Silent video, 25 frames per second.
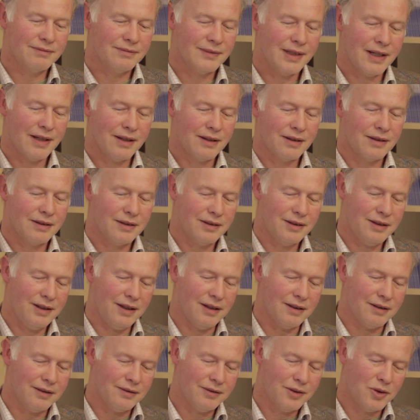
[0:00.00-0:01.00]
And,
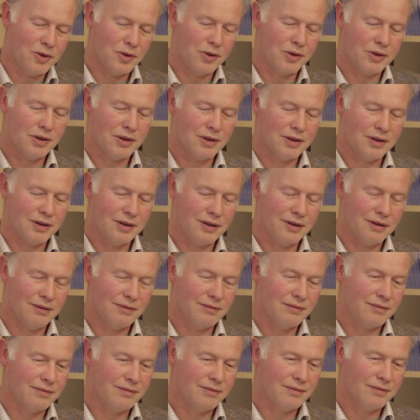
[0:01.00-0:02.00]
of course,
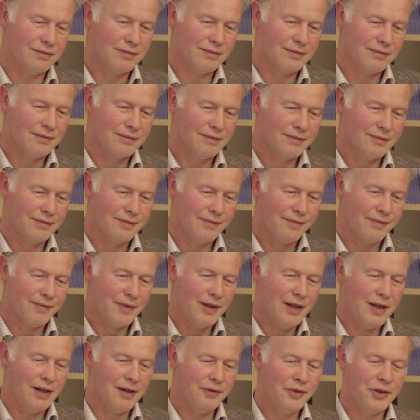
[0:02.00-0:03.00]

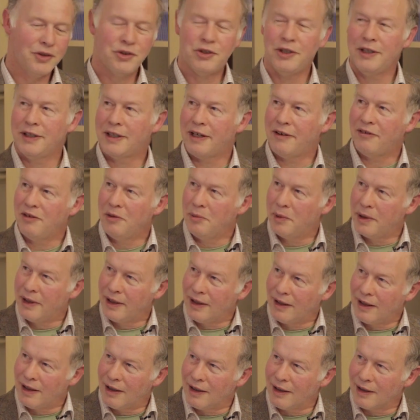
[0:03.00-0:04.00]
if you treat everybody
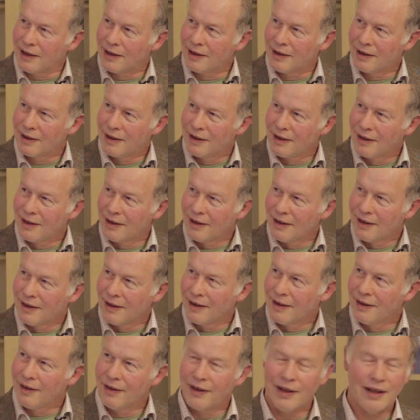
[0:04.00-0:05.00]
like
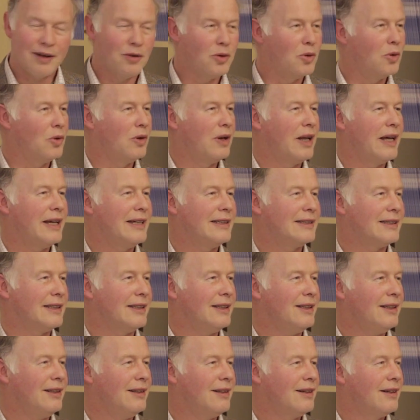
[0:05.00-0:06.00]
they're all
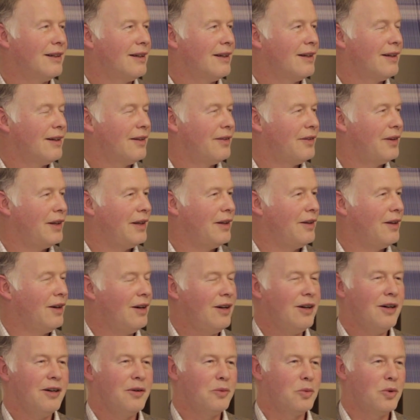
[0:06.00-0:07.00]
lazy, then the
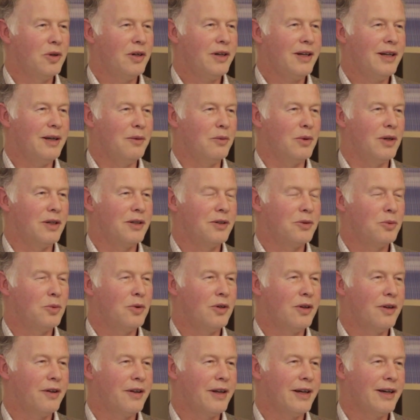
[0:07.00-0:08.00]
hard-working ones,
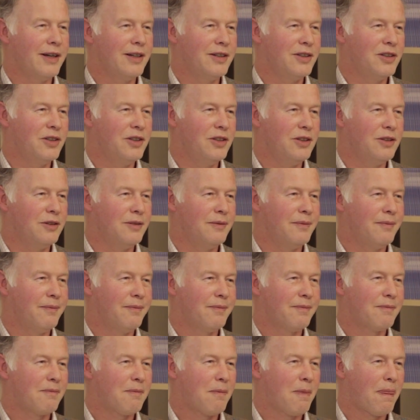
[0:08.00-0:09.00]
what are they going to do?
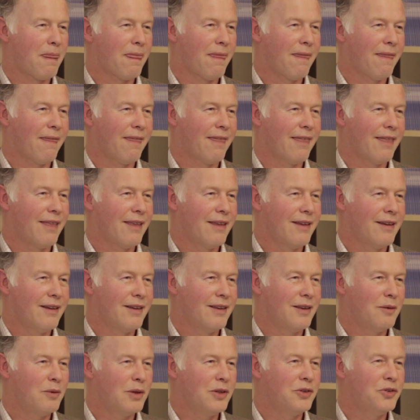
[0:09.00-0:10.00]

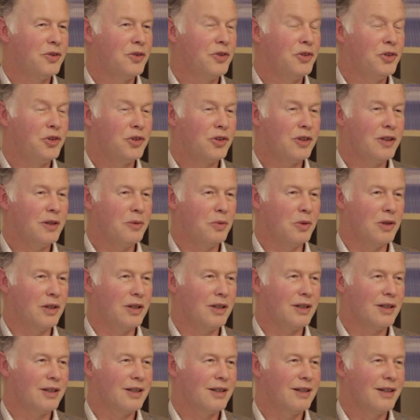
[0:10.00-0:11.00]
The ones who enjoy
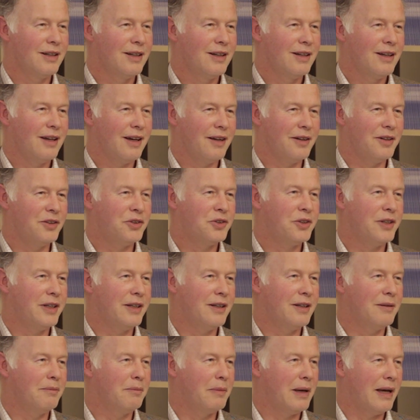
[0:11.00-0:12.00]
work and you
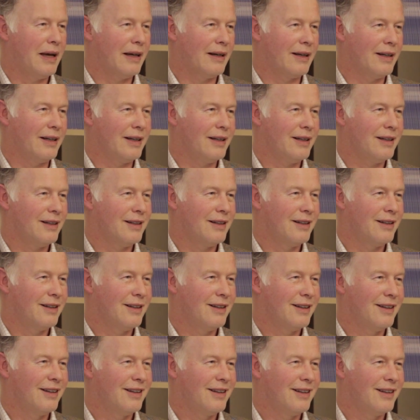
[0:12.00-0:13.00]
treat them badly,
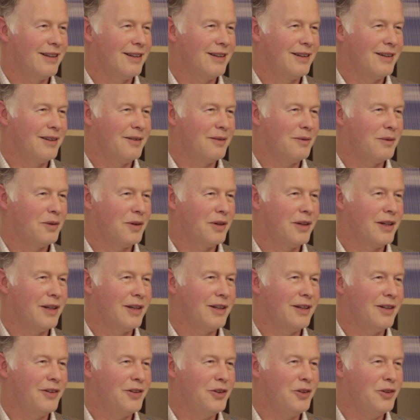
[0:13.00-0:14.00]
what are they
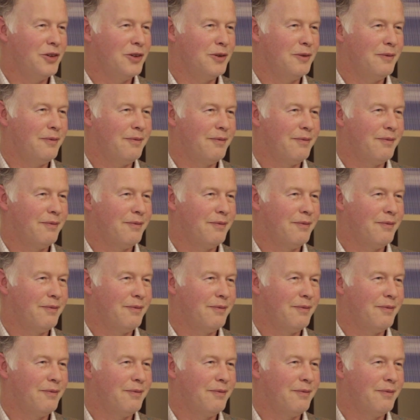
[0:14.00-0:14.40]
going to do?